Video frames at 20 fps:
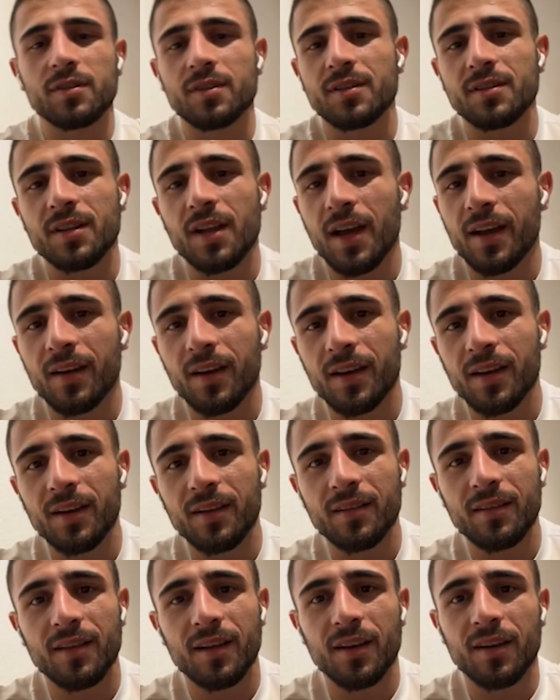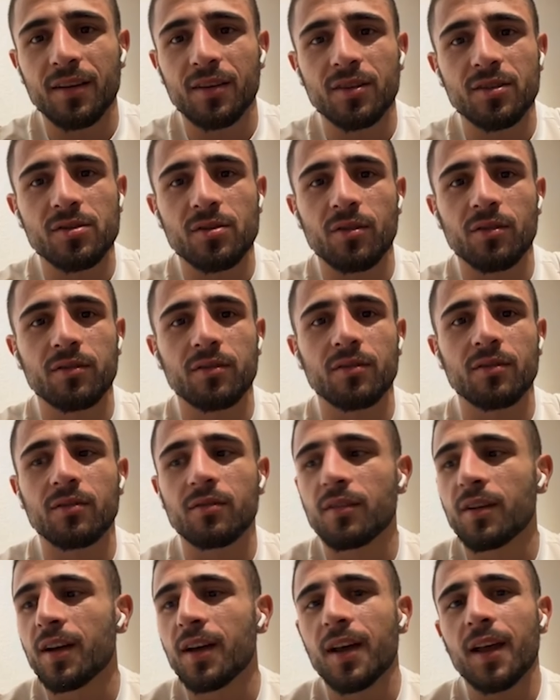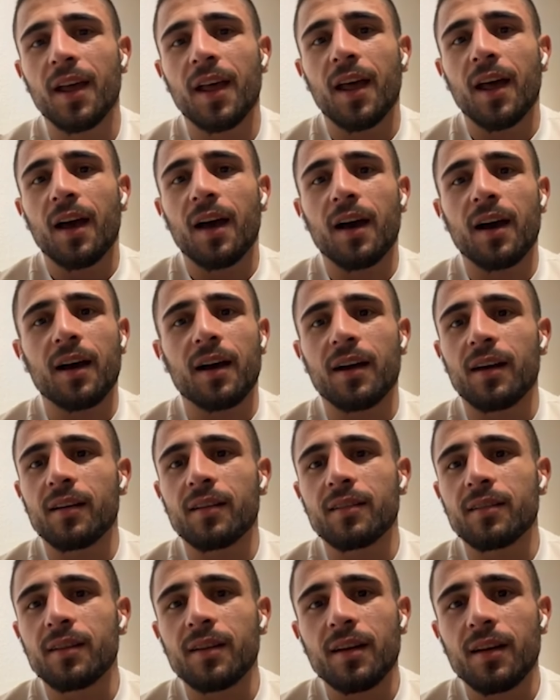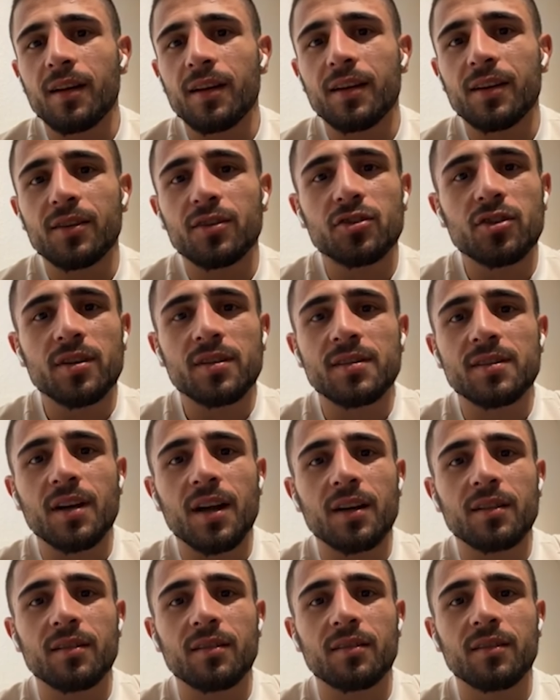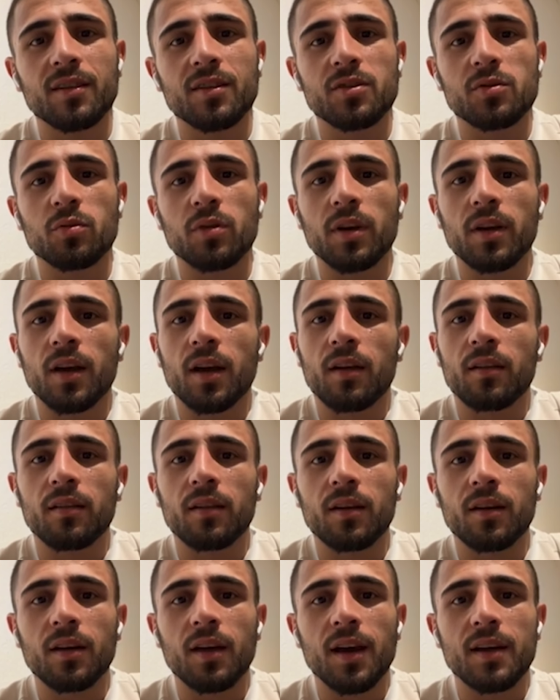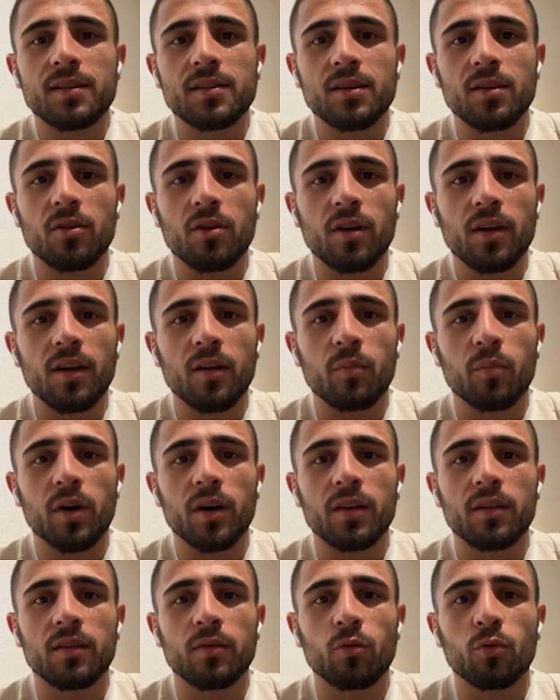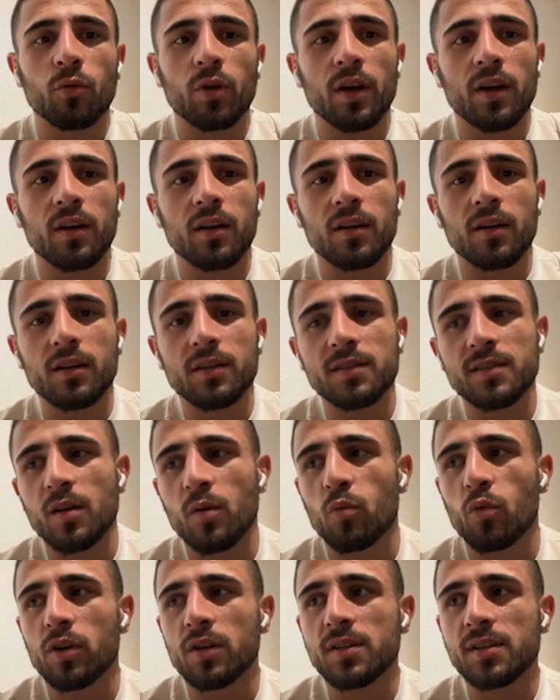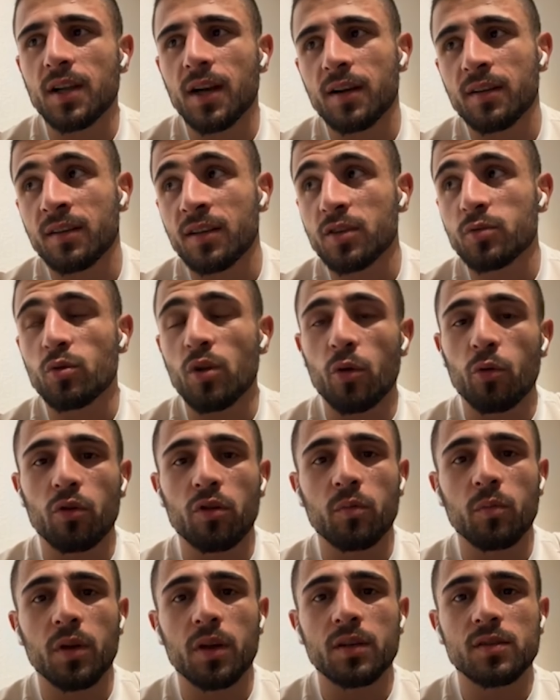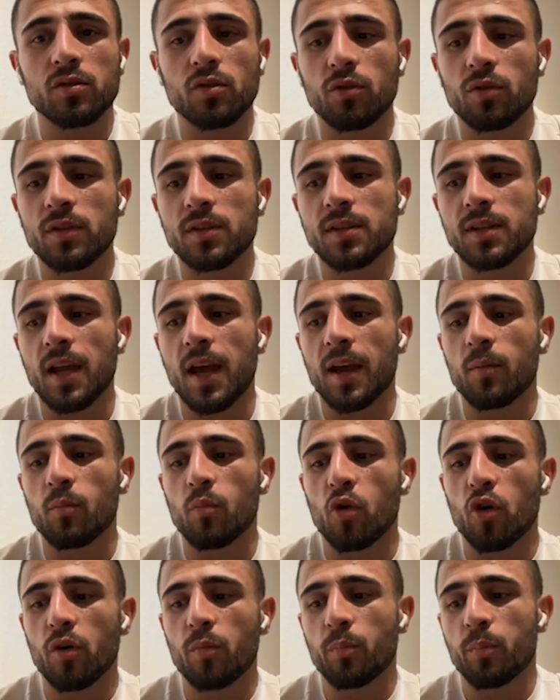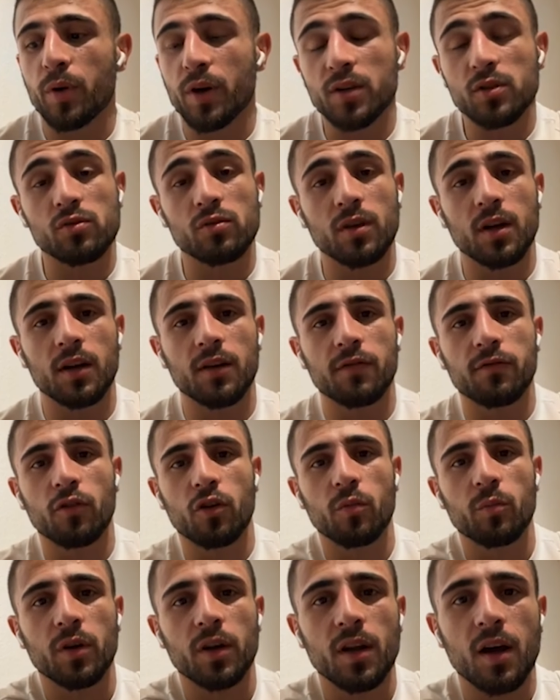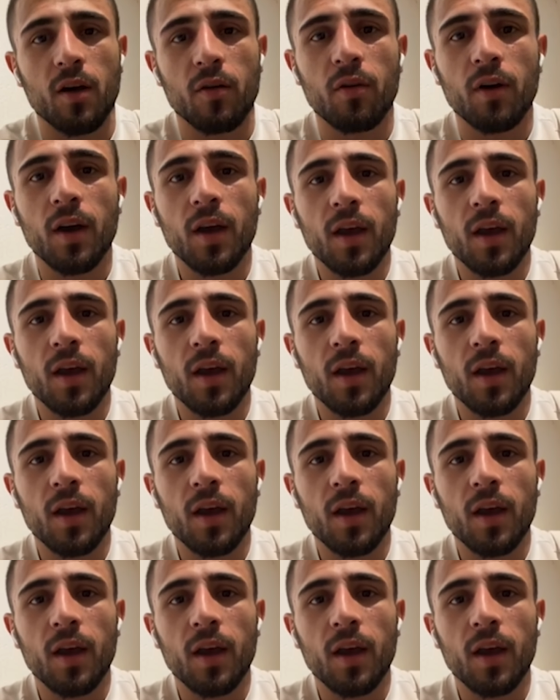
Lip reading: He's like a kid, 10 years old, and yeah, he just started this way, and then I say okay, but when someone start this way with me, so it's like more personally for me now,